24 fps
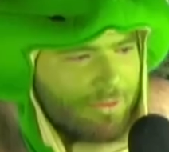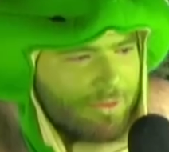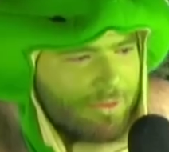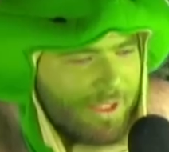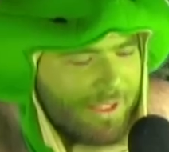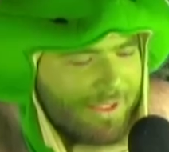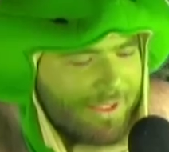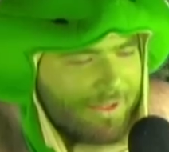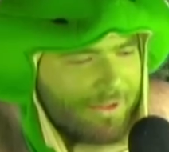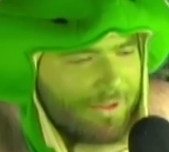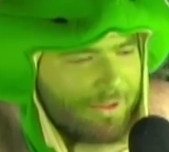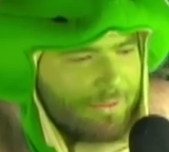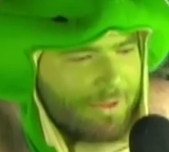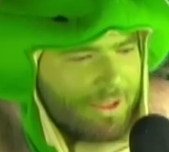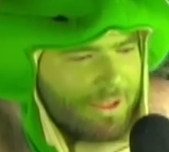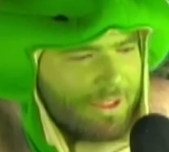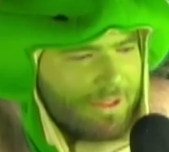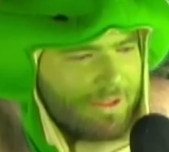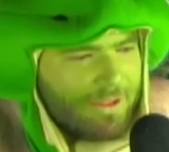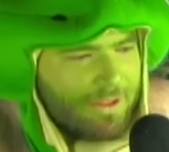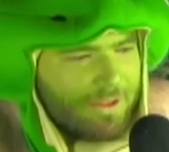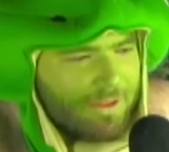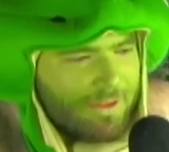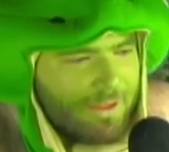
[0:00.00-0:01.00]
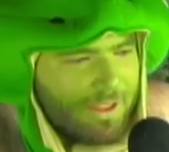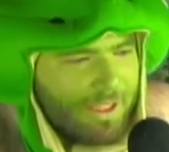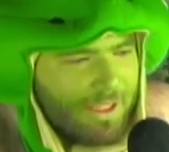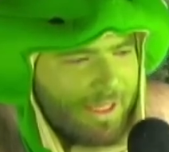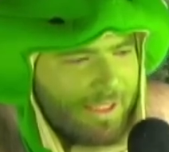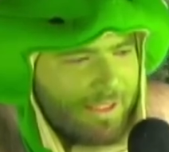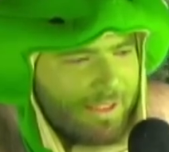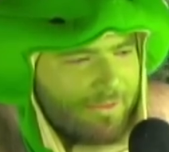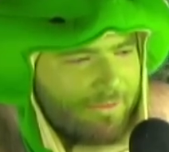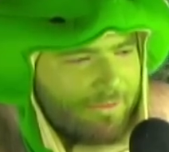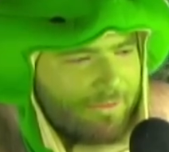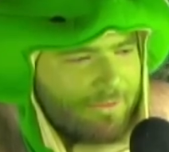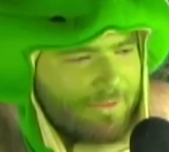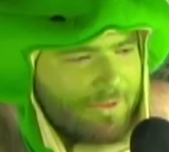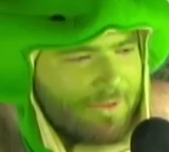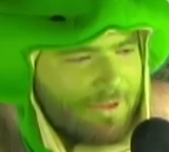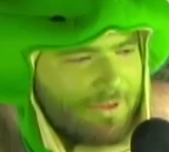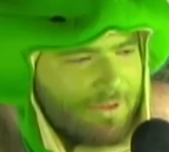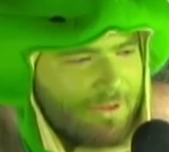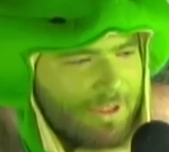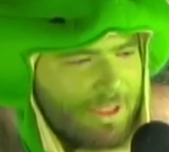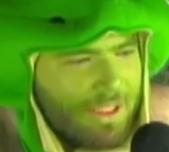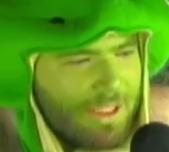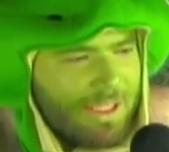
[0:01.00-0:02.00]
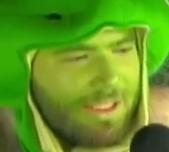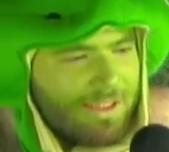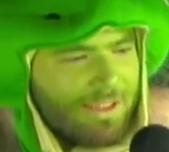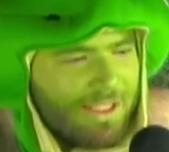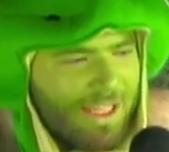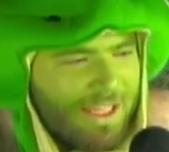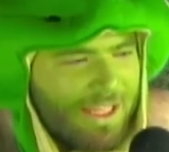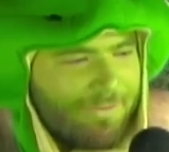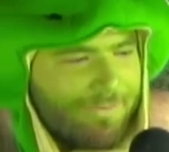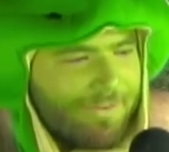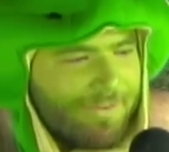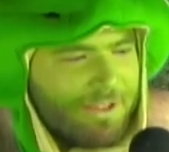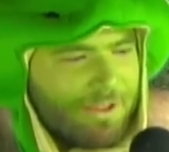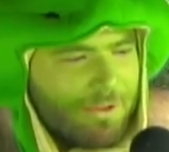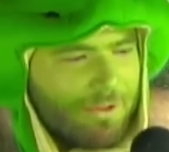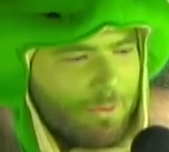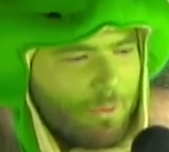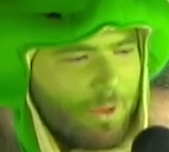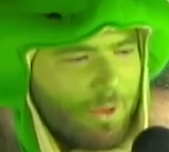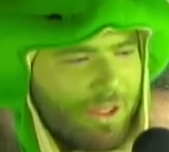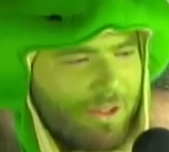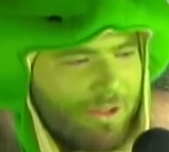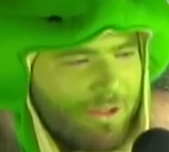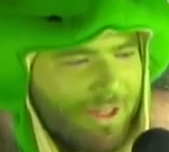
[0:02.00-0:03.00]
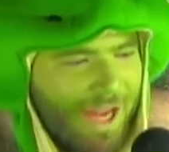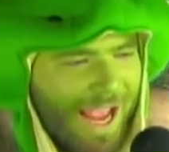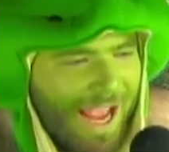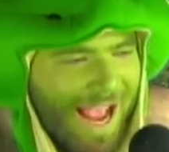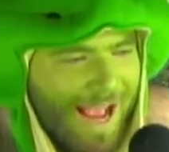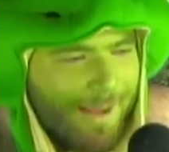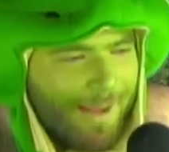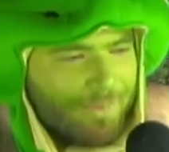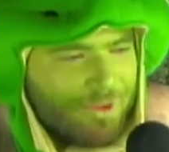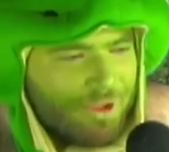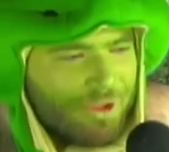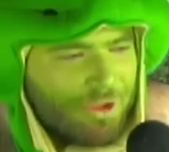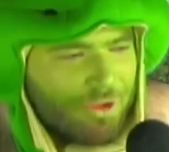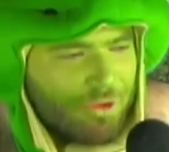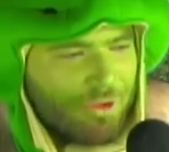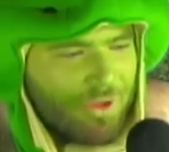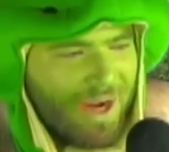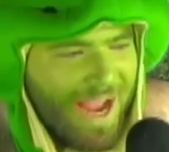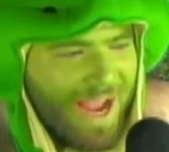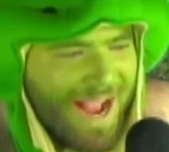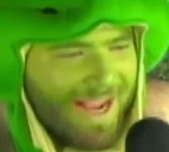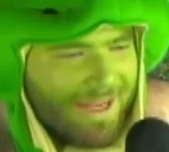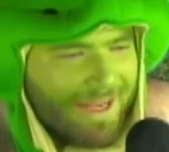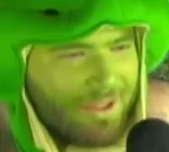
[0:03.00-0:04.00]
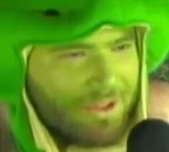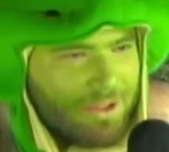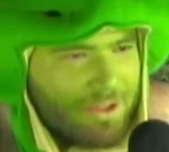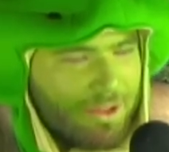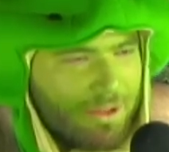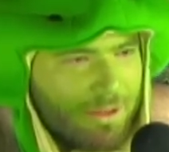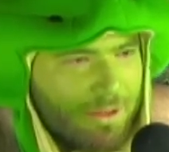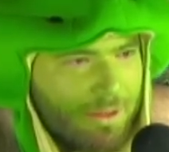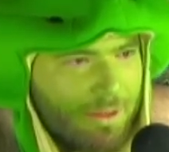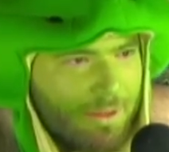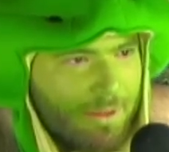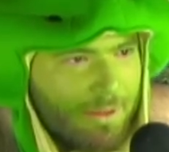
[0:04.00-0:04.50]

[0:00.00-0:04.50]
Like, you need to kind of, life is a weird, abstract